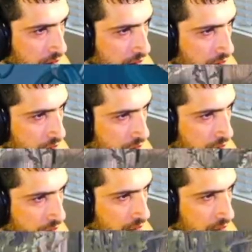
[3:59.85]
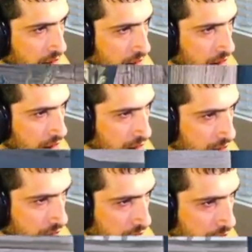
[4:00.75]

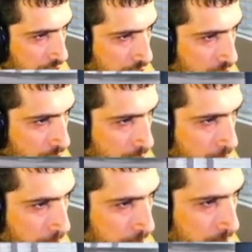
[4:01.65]
[no speech]